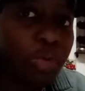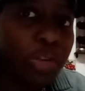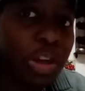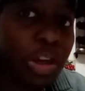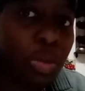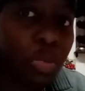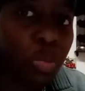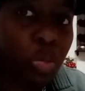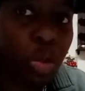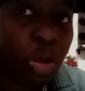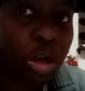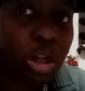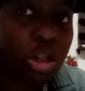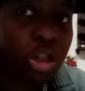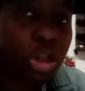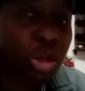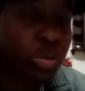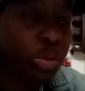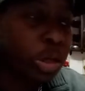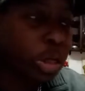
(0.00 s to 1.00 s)
and your water
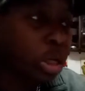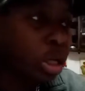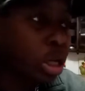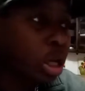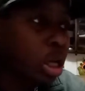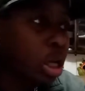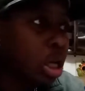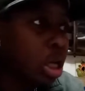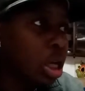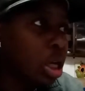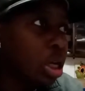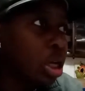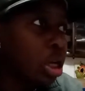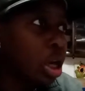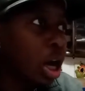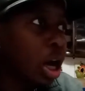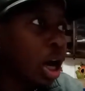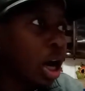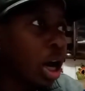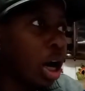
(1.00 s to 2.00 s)
to it,
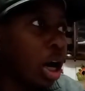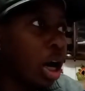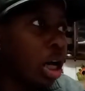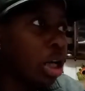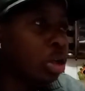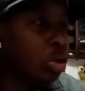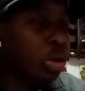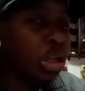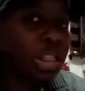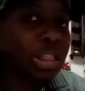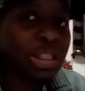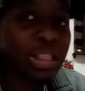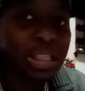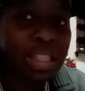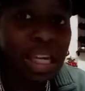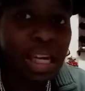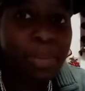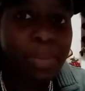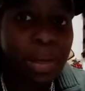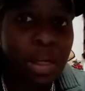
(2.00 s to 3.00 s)
you can
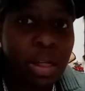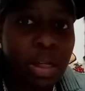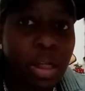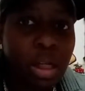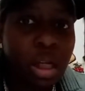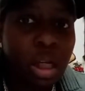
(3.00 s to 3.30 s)
steam it.